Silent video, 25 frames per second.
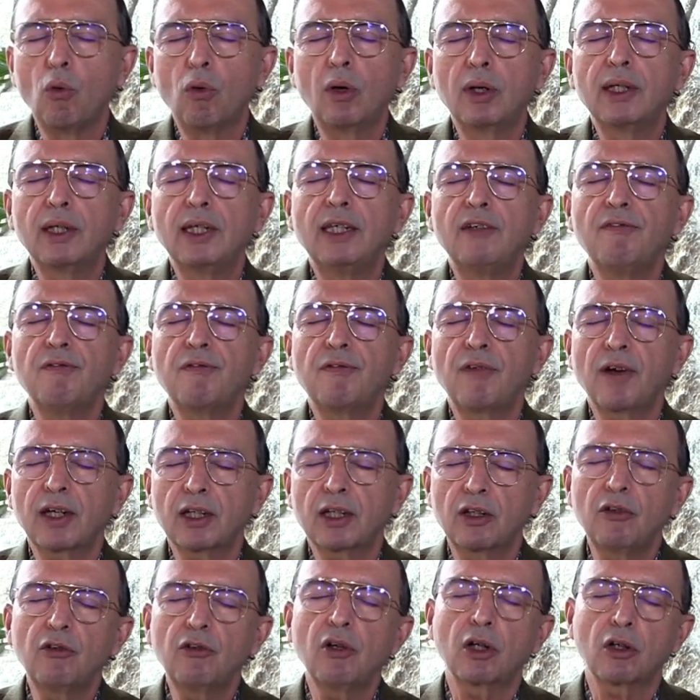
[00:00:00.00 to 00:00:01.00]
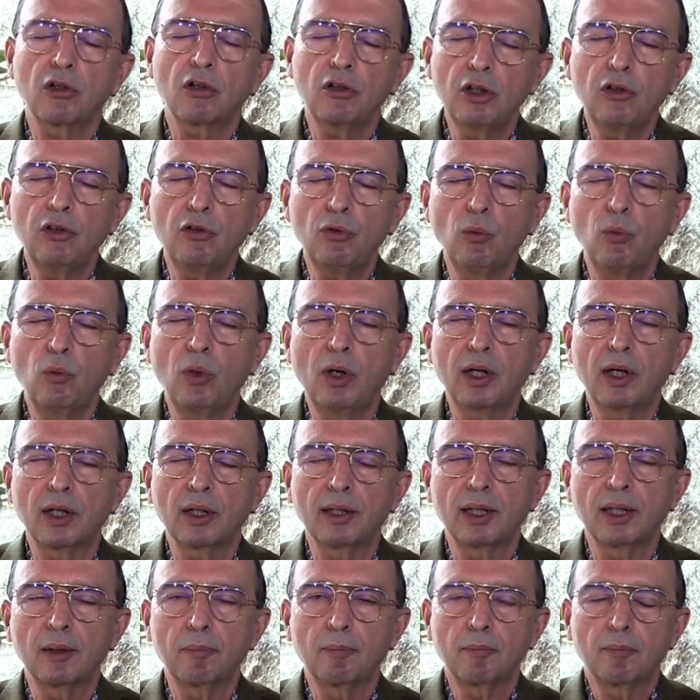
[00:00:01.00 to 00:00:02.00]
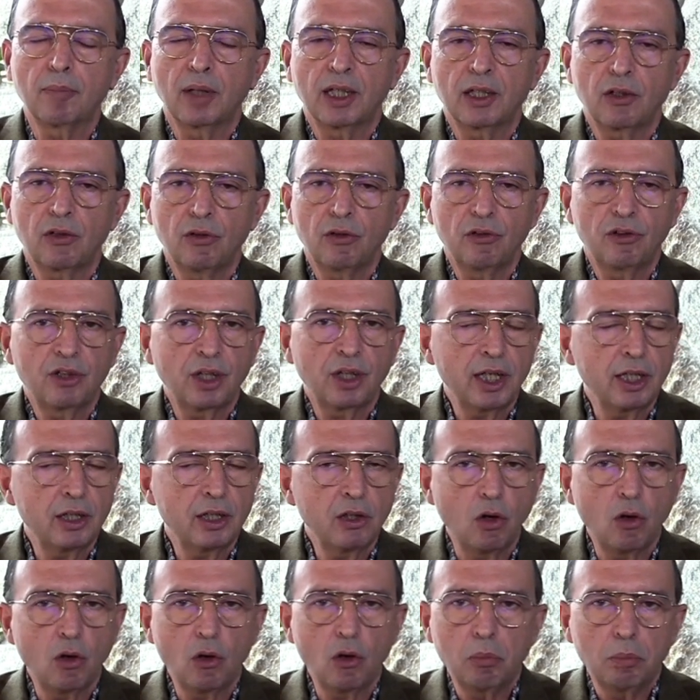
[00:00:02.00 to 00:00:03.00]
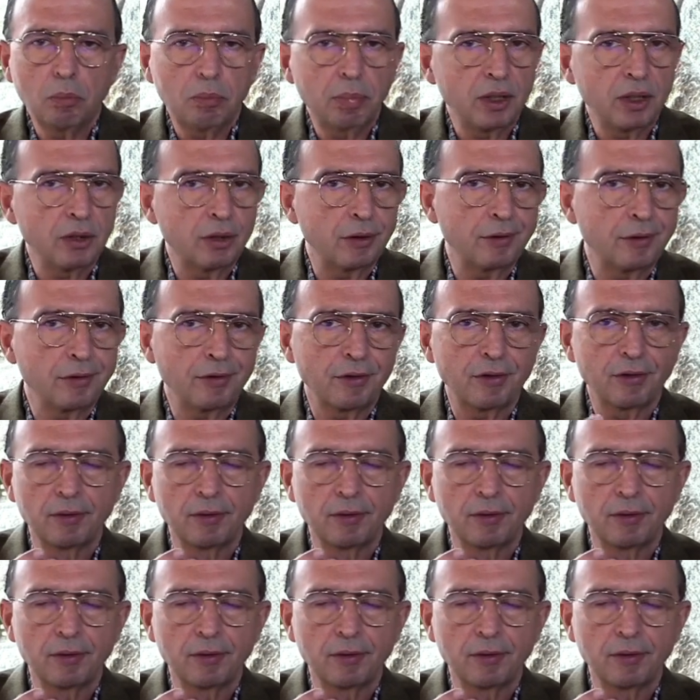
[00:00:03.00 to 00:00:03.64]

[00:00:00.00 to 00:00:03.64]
In fact, you are going to wear them, but you say no because